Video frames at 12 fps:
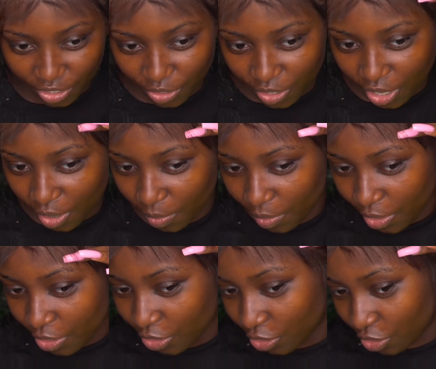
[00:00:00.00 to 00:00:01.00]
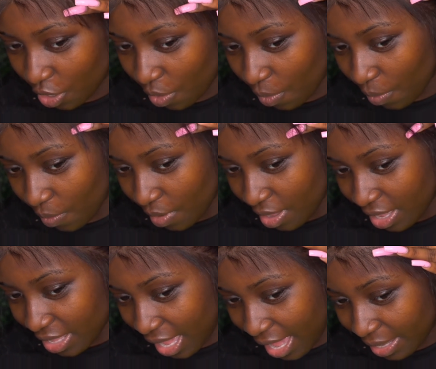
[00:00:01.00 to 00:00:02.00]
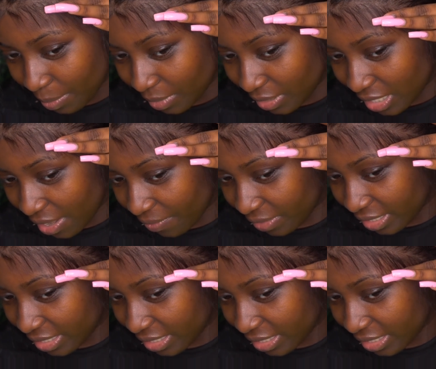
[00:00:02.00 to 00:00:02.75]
you know? So I will definitely